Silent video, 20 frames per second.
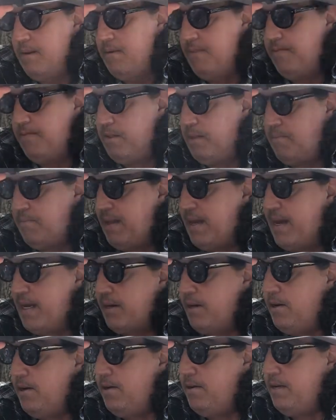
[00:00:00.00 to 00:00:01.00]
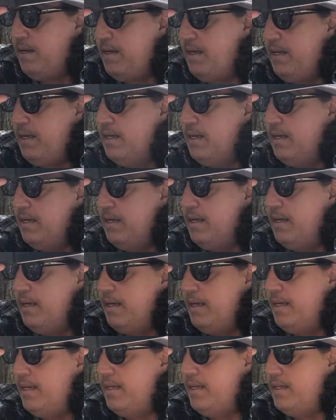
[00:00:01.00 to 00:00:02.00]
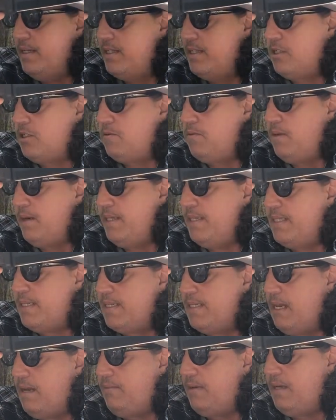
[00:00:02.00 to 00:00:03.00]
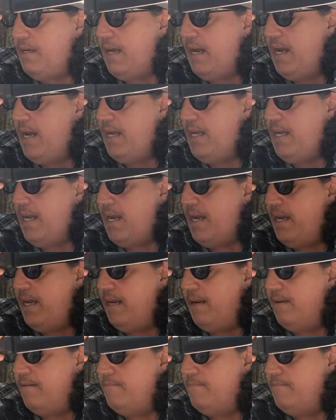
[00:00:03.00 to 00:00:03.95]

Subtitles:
for the black coating is 2788